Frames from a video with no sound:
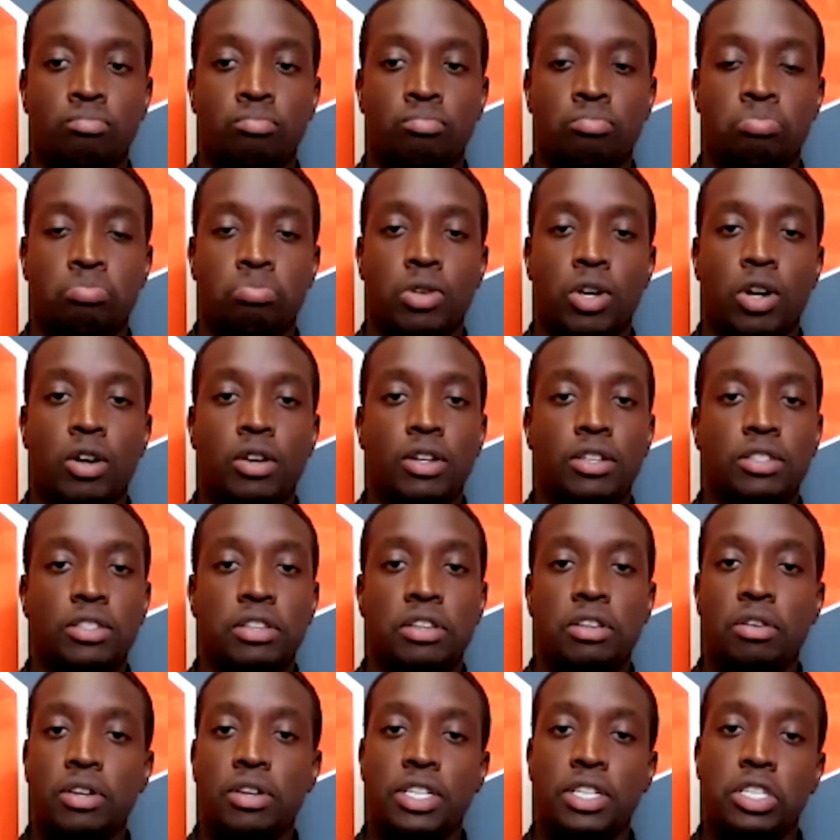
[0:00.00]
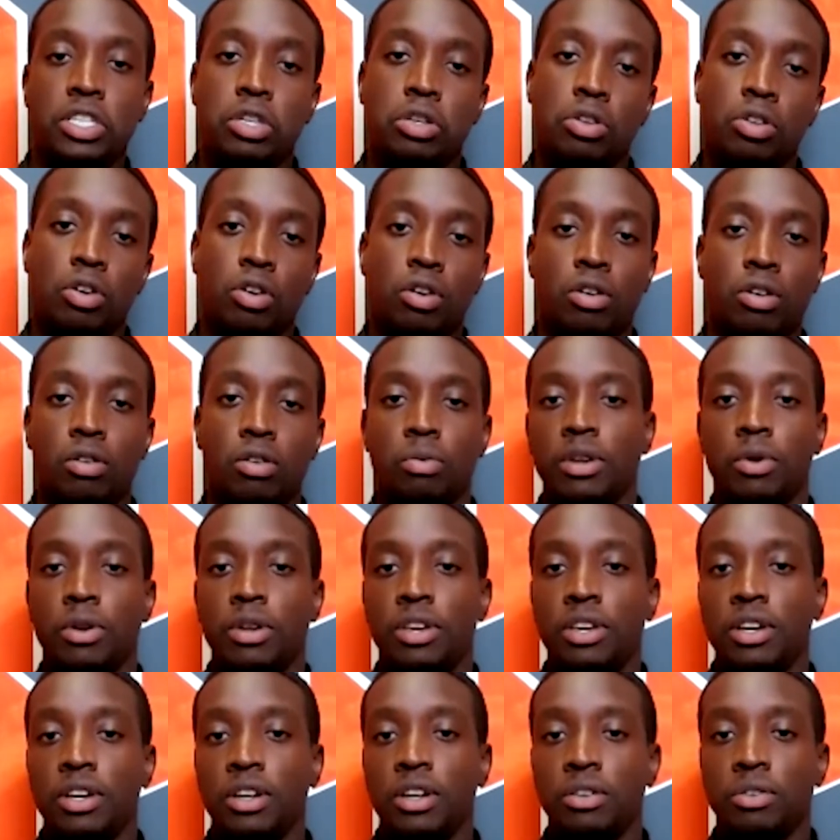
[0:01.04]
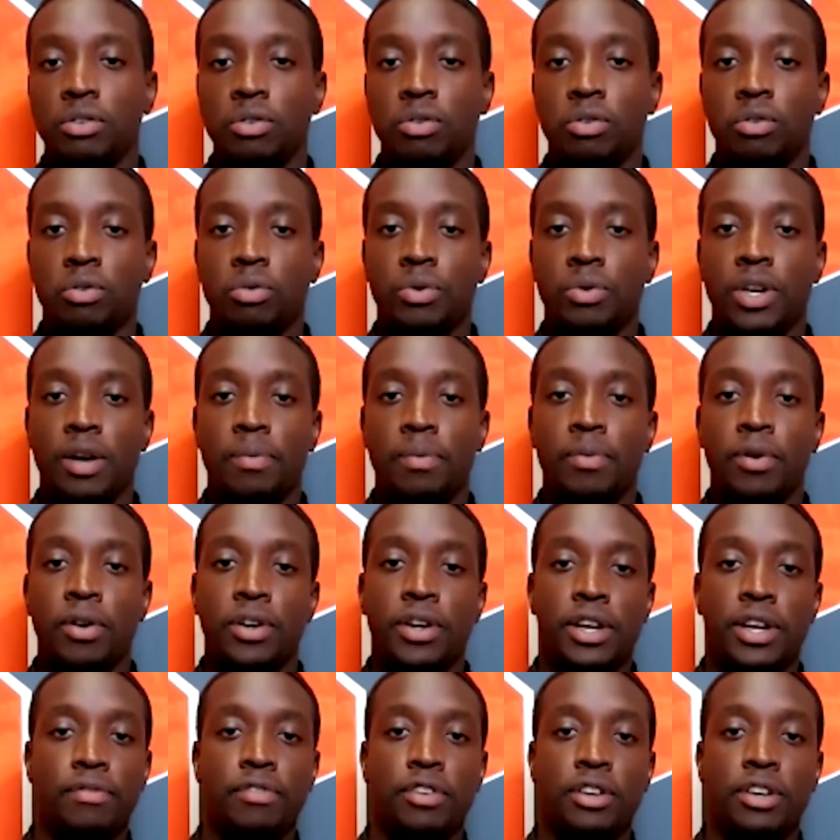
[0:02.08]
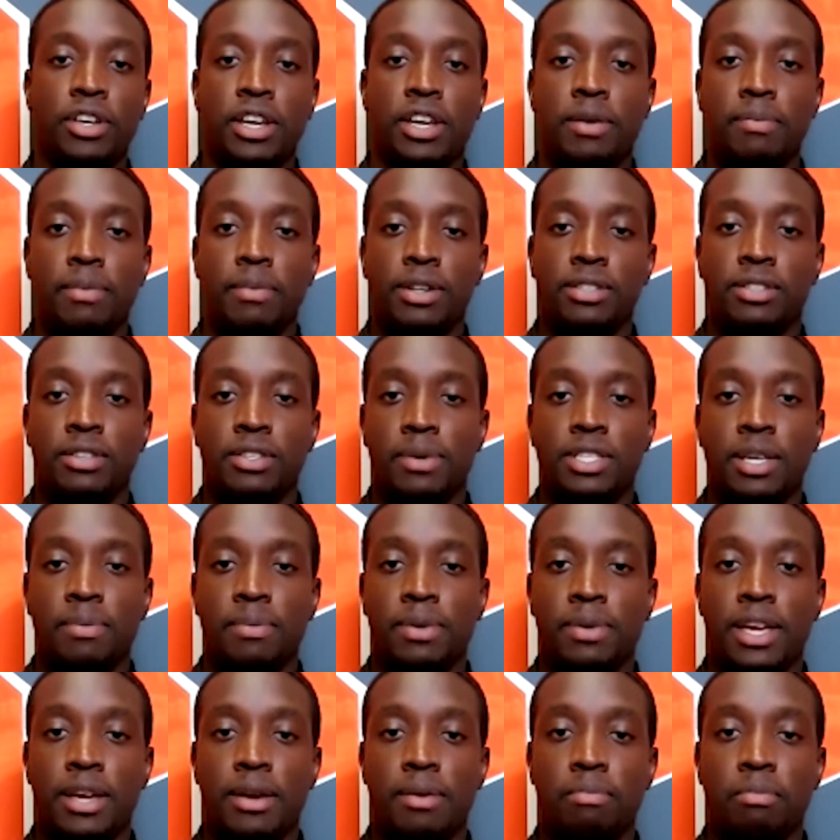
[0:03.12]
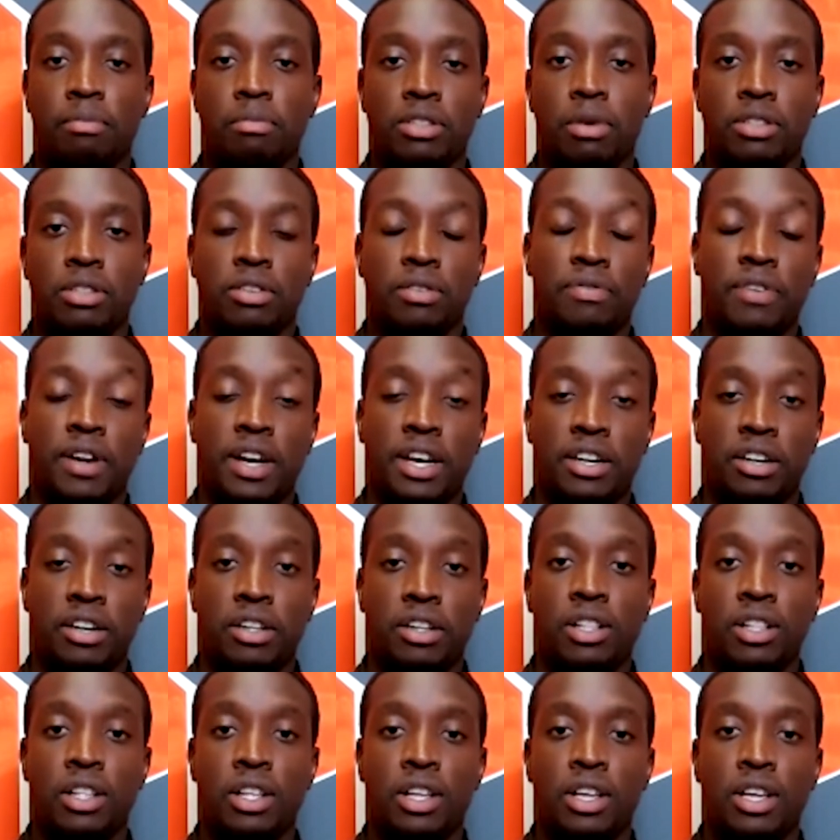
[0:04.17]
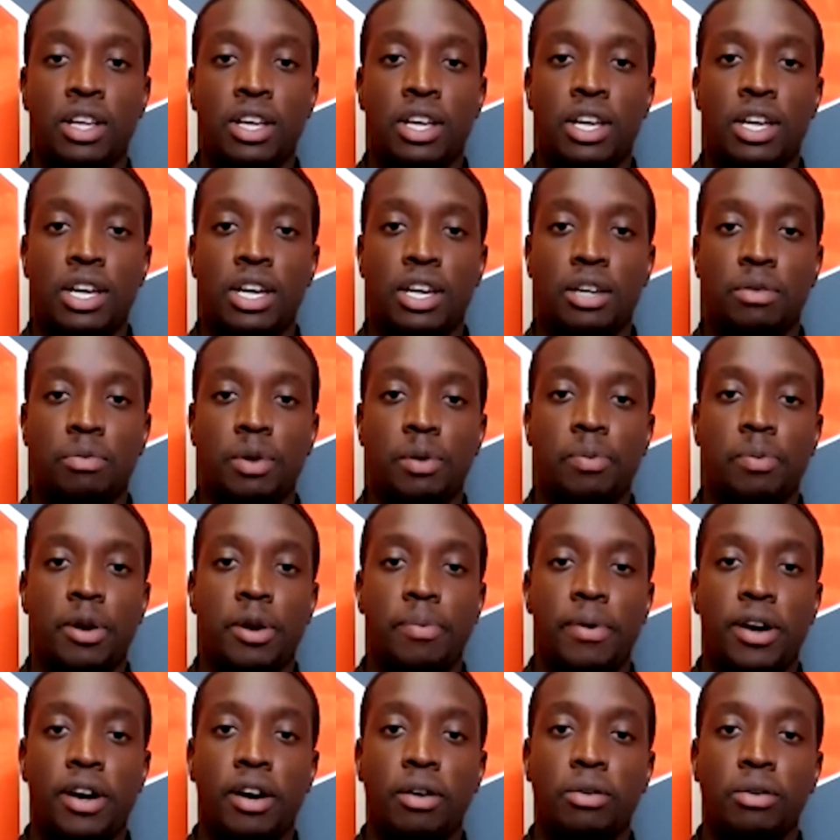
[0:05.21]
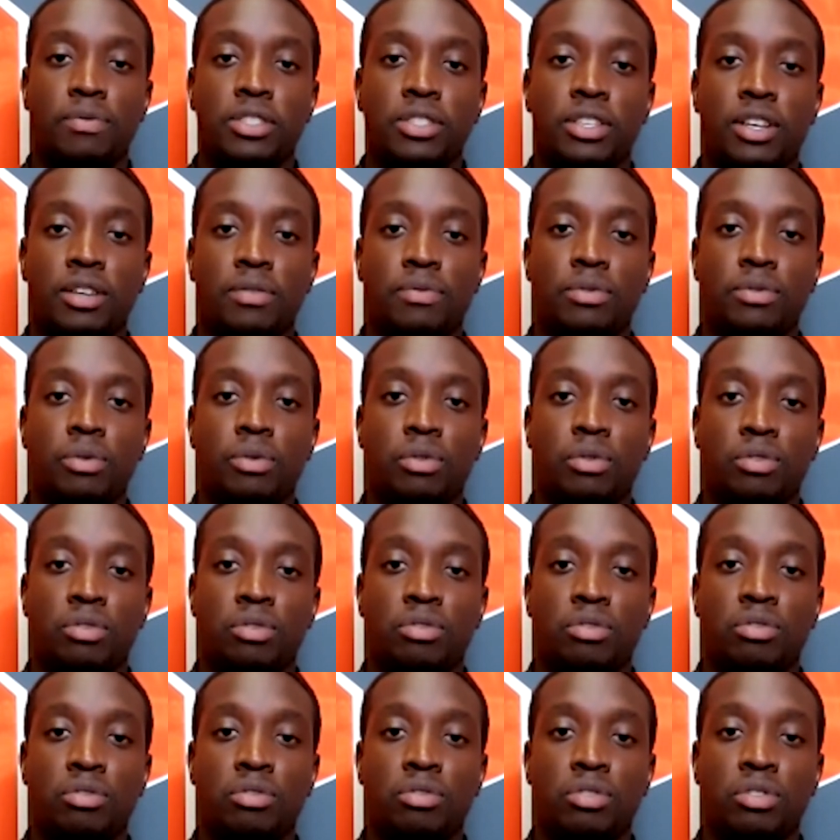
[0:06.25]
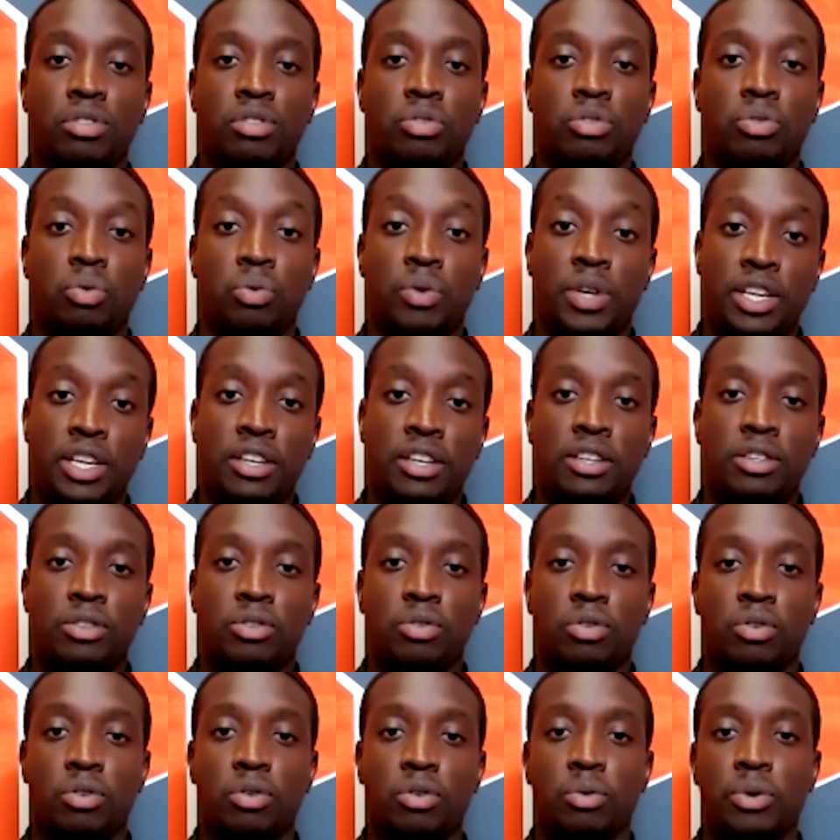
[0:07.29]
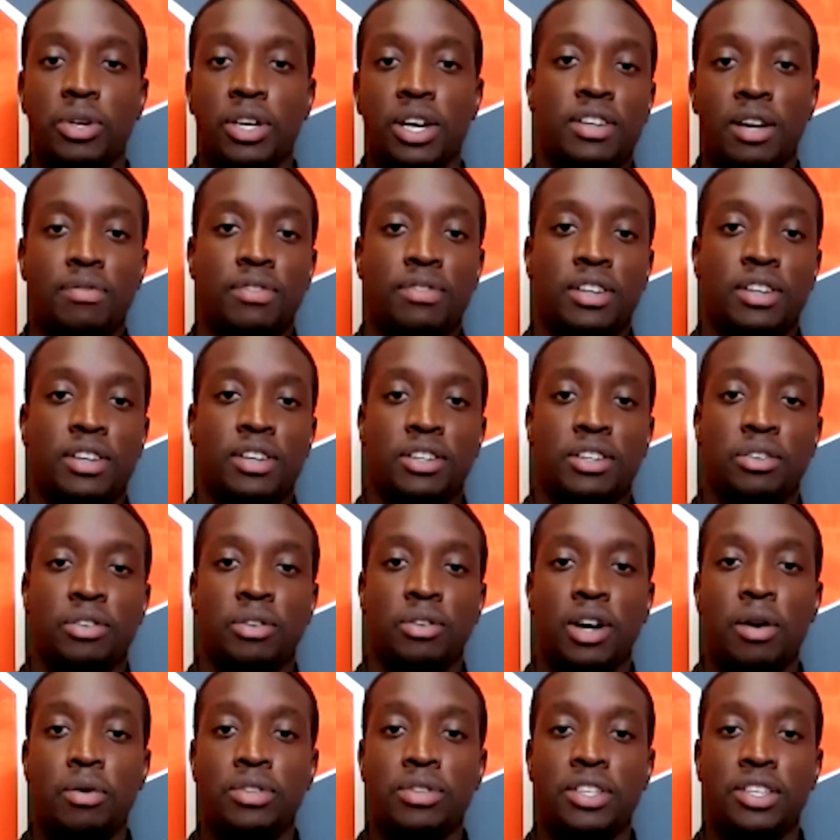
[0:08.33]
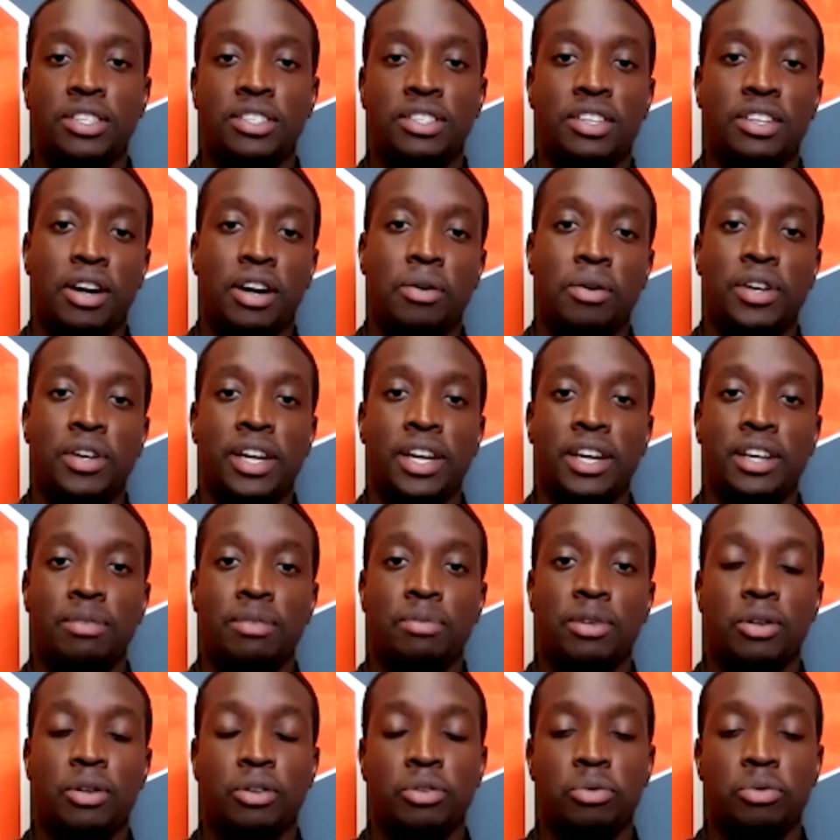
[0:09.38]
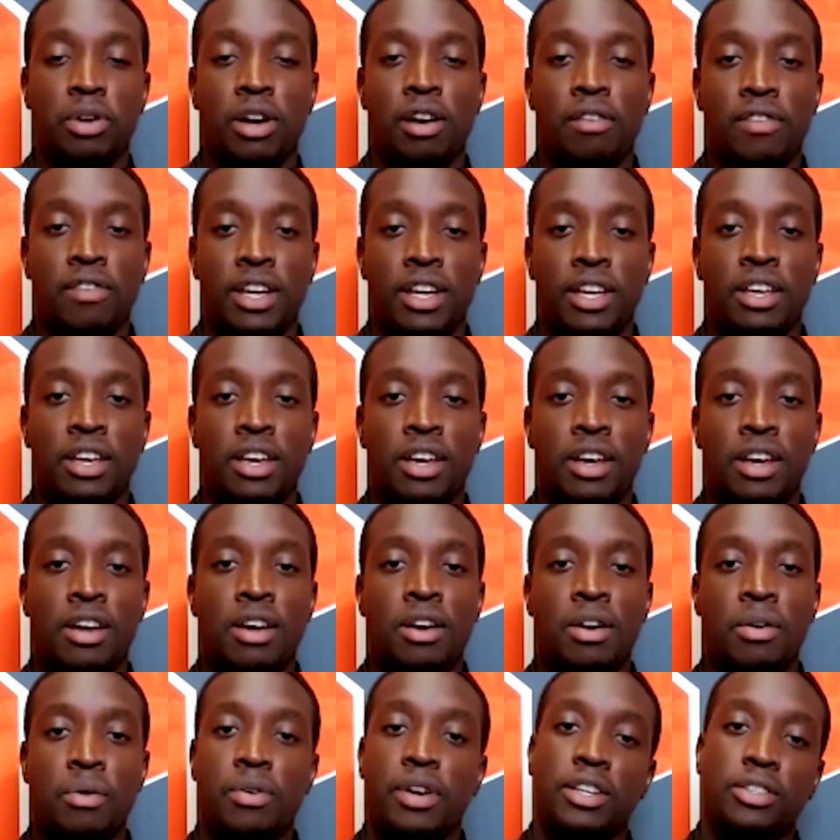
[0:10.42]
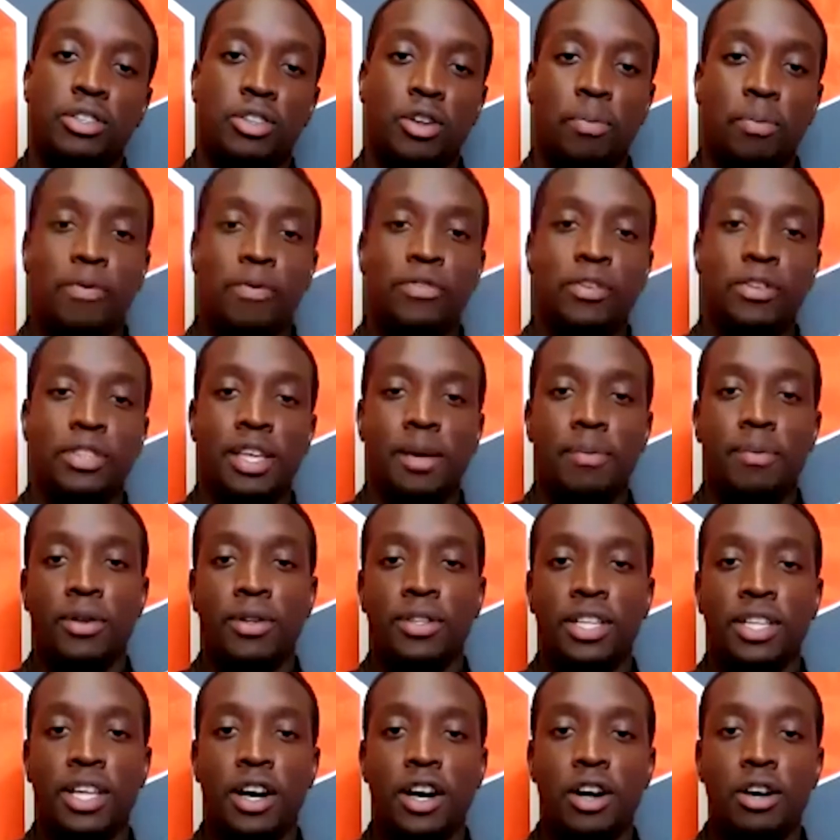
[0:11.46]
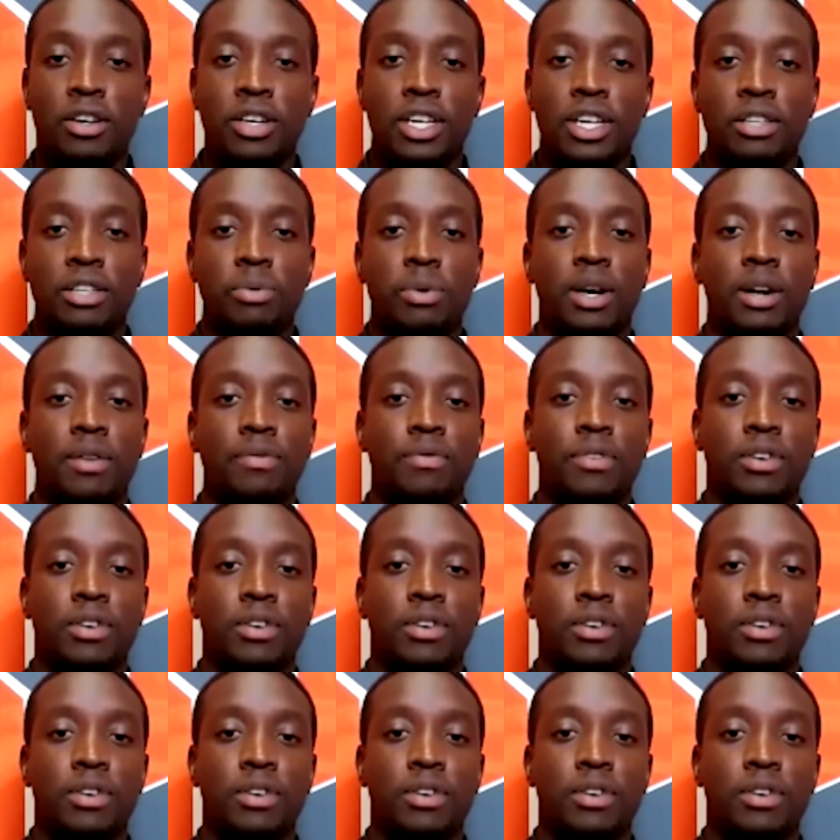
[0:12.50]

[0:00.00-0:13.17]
Honestly, no. We avoid every game as the same game as a final, and we prepare ourselves to win. So we have, our destiny in our hand because we're at top of the table now, and we have